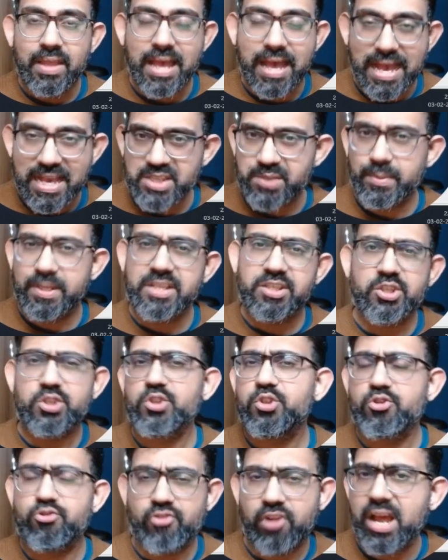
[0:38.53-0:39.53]
as well
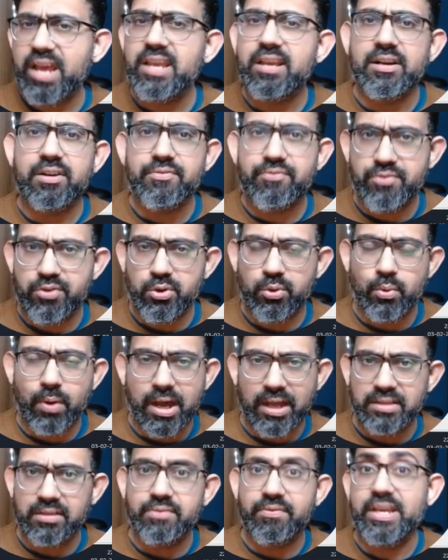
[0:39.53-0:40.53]
as try a few
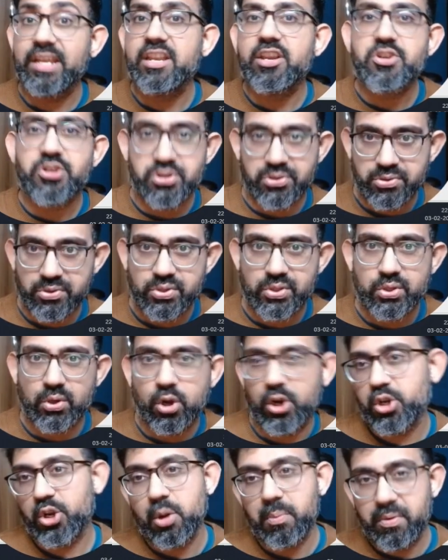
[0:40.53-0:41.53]
other variations
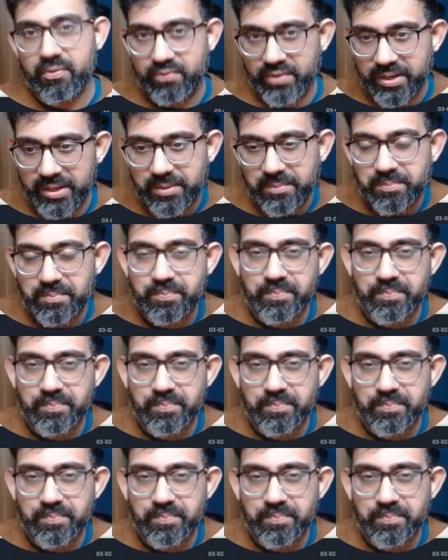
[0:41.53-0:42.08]
on top of it.